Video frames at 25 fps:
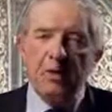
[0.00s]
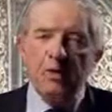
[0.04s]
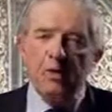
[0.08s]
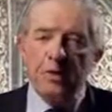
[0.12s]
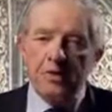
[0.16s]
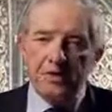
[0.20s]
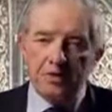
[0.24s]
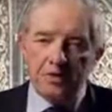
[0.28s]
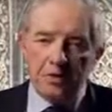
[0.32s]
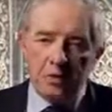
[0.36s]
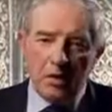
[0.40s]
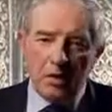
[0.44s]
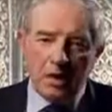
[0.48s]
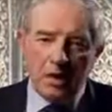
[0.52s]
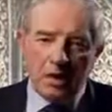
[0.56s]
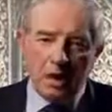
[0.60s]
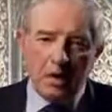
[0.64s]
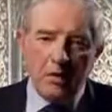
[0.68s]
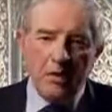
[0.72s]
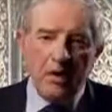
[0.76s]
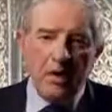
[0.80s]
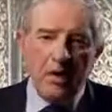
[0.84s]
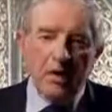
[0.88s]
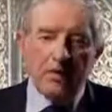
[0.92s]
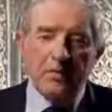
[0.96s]
which will
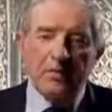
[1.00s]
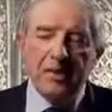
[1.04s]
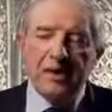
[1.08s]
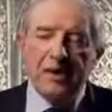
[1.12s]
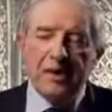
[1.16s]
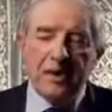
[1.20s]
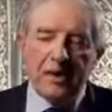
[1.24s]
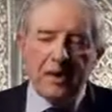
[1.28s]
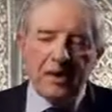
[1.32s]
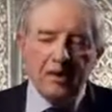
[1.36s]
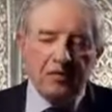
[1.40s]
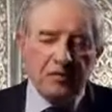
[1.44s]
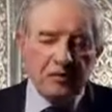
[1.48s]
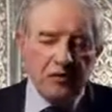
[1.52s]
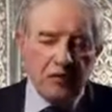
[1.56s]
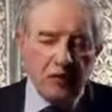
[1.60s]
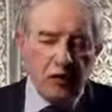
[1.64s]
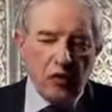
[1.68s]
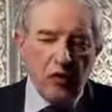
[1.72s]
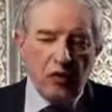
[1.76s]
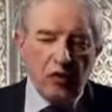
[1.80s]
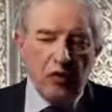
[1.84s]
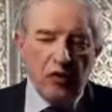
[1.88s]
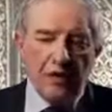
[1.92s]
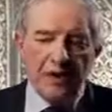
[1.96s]
come up in
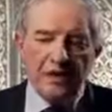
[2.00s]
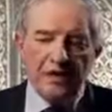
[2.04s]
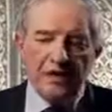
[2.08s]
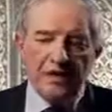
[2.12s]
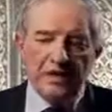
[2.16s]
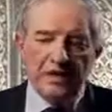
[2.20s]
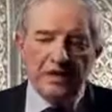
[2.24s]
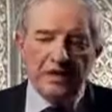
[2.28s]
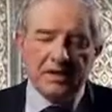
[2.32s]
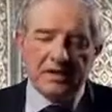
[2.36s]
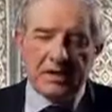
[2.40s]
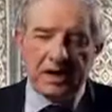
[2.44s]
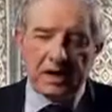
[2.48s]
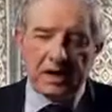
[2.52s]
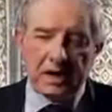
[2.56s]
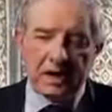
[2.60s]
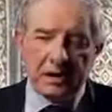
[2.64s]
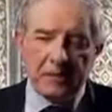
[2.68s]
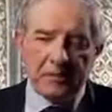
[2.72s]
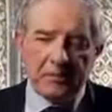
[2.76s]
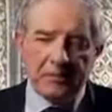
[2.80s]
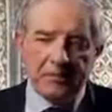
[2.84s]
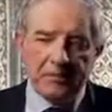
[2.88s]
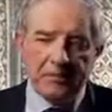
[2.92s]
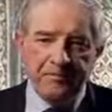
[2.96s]
4 weeks'
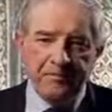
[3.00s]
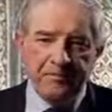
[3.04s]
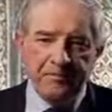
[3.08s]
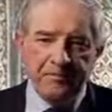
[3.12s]
time.